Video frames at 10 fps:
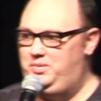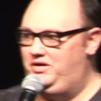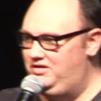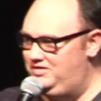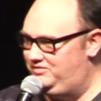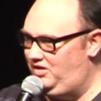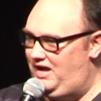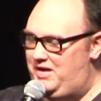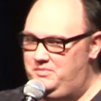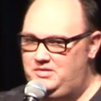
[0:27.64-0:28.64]
period of
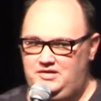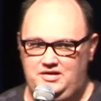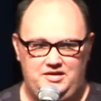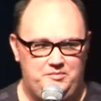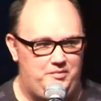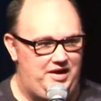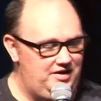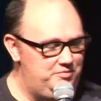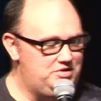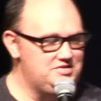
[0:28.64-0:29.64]
time
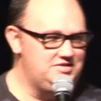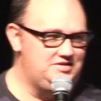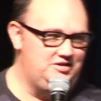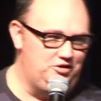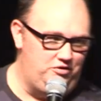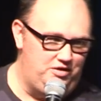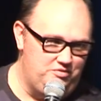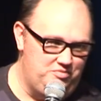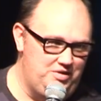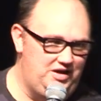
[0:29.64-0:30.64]
mainly because it didn't agree
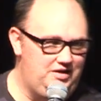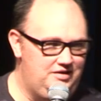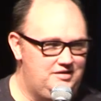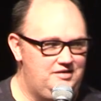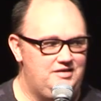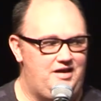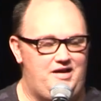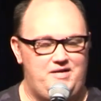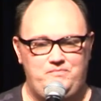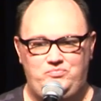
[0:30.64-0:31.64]
with me.
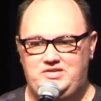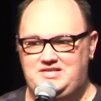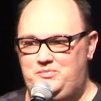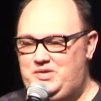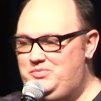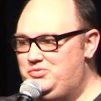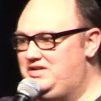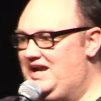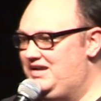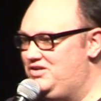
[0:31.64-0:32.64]
Um, some people,
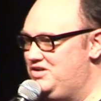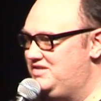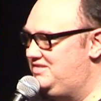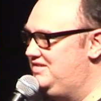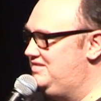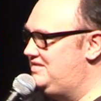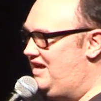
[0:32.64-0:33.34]
like nurses,